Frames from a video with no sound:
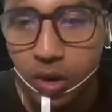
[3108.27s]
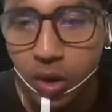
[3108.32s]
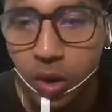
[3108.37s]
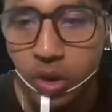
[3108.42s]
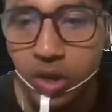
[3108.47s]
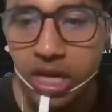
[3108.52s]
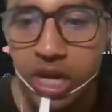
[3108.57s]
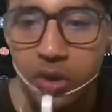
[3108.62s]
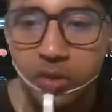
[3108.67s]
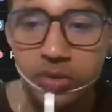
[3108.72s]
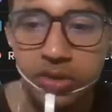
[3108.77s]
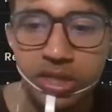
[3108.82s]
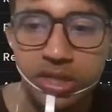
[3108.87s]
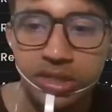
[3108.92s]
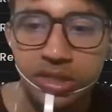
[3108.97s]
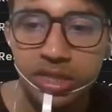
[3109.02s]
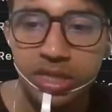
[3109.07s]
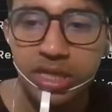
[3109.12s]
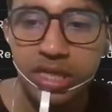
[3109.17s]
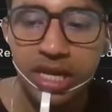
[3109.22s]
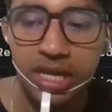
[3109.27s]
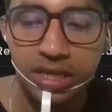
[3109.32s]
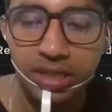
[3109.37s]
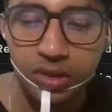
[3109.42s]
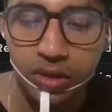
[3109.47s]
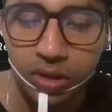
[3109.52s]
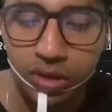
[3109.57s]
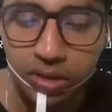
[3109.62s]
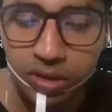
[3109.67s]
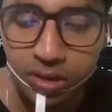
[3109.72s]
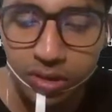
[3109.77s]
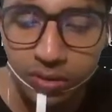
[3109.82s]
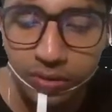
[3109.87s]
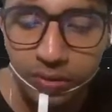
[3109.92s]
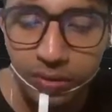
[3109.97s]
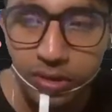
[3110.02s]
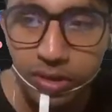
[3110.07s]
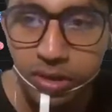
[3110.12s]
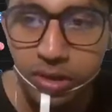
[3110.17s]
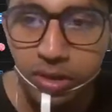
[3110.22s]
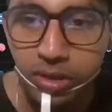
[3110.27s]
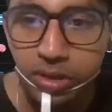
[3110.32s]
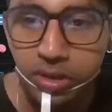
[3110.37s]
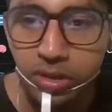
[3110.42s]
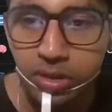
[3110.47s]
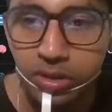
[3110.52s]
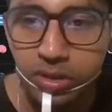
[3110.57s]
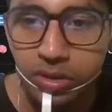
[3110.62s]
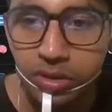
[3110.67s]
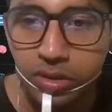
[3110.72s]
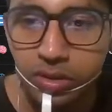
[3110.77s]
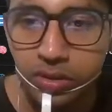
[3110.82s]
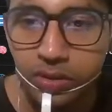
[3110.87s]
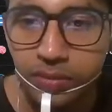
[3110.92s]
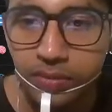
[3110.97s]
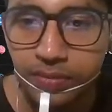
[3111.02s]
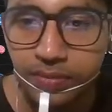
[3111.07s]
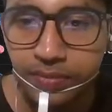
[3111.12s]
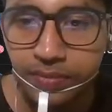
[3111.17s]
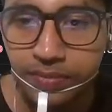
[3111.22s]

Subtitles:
note down this thing as also. So